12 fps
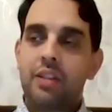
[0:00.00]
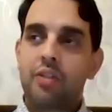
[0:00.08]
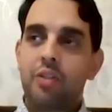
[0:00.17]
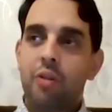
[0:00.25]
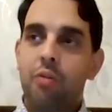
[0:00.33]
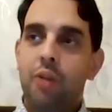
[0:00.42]

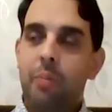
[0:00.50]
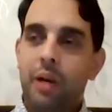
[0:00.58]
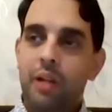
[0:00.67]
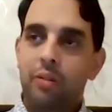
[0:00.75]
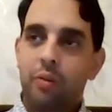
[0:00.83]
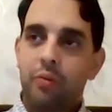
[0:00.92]
so a
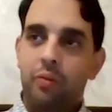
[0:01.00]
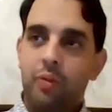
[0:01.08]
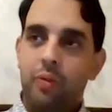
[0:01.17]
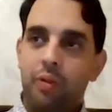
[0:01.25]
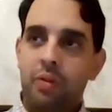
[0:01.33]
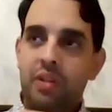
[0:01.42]
part of
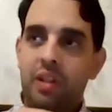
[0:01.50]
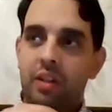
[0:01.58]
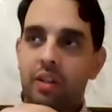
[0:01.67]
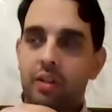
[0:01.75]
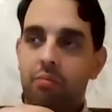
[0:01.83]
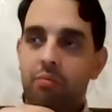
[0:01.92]
obviously
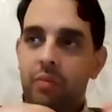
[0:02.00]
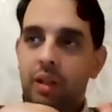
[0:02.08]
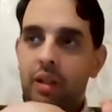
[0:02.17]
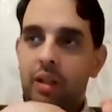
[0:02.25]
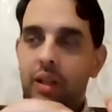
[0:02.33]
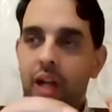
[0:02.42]
the
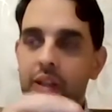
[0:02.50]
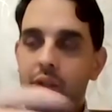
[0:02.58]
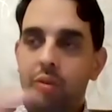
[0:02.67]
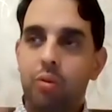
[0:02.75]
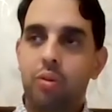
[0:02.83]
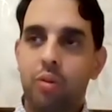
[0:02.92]

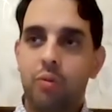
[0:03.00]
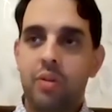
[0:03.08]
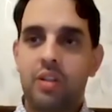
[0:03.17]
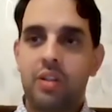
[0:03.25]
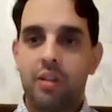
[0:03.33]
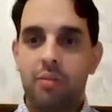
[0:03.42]
attitude
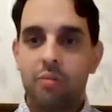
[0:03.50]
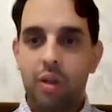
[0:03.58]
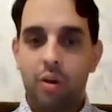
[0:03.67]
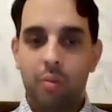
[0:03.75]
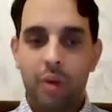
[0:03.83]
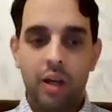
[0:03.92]
towards
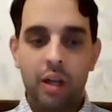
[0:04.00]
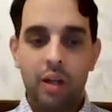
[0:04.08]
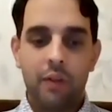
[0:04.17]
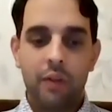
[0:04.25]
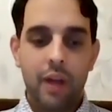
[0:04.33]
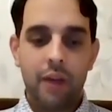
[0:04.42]

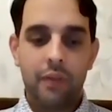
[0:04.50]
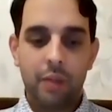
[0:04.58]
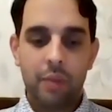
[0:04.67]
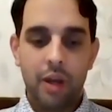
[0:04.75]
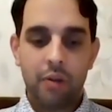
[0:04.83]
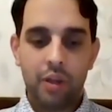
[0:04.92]
ethnic
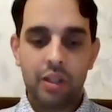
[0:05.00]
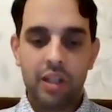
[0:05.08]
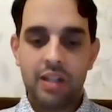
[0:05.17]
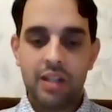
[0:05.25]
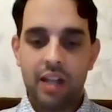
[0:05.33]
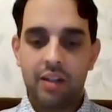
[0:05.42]

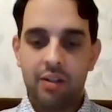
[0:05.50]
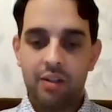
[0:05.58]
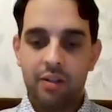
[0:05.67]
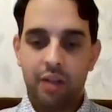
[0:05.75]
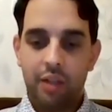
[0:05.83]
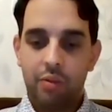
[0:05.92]
minorities and
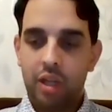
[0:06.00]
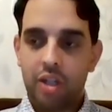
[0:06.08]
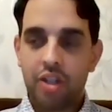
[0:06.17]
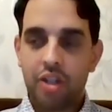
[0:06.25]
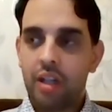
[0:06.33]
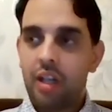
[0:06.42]
the
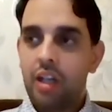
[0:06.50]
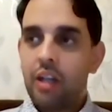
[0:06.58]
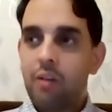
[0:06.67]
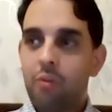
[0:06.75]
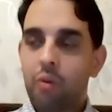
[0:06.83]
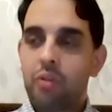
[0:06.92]
education,
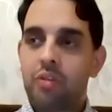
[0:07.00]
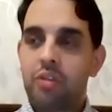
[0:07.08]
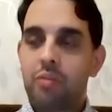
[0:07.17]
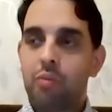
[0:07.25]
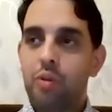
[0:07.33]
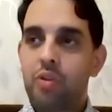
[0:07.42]
what
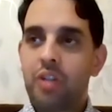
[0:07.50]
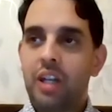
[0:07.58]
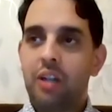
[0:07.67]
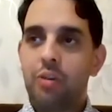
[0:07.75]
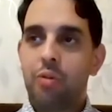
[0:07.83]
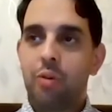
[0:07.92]
would you say
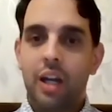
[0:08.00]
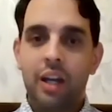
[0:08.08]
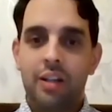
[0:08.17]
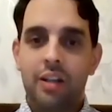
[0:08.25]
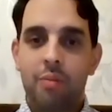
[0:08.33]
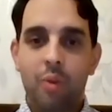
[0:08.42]
that you
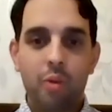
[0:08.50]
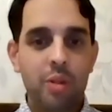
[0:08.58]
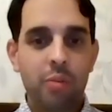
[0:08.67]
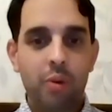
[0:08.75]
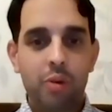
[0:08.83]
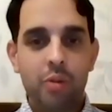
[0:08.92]
like the most
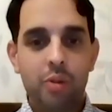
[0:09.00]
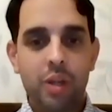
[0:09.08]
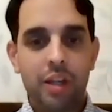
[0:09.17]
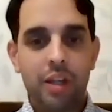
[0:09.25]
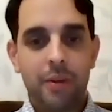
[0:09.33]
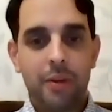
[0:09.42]
about the
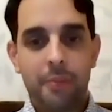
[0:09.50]
UK?